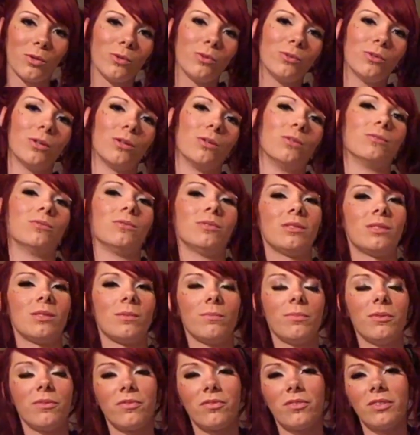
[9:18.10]
Who
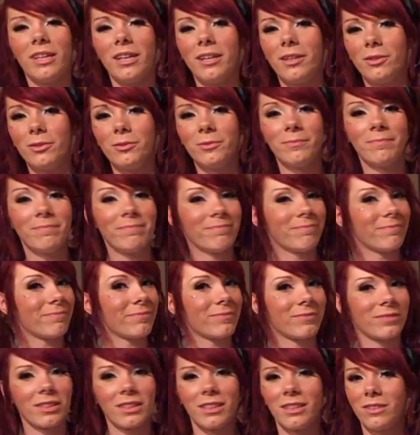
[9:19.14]
knows? But for now,
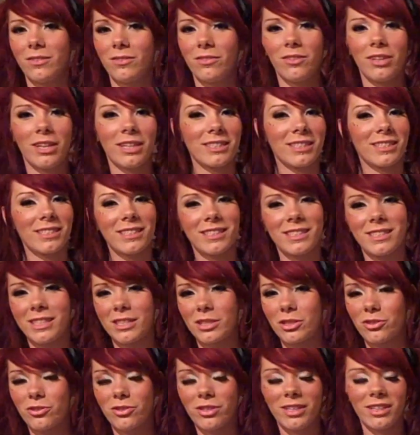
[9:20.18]
Rise of the
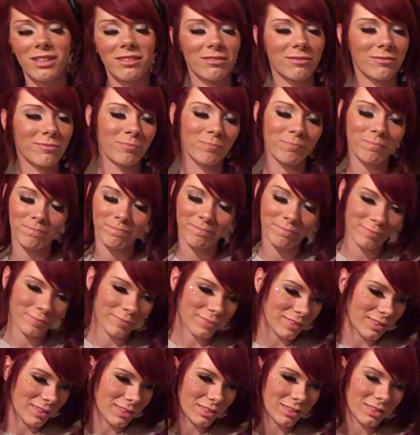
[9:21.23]
Sixth String,
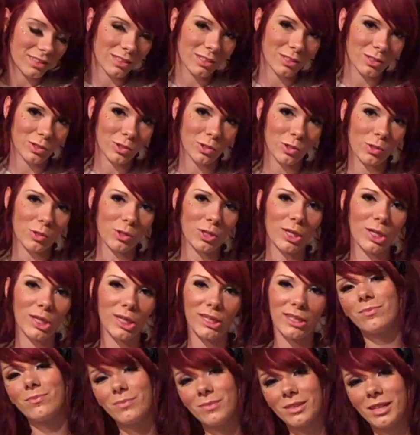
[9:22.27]
no good.
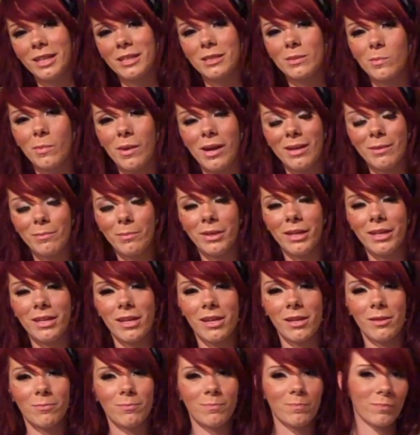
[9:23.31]
That's my
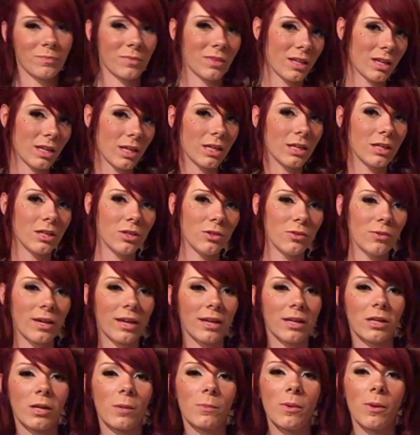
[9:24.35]
opinion. You
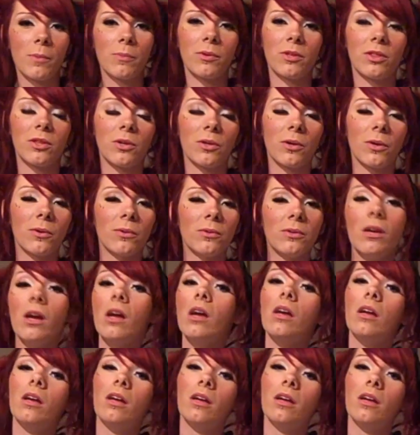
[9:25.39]
gotta come up with your own.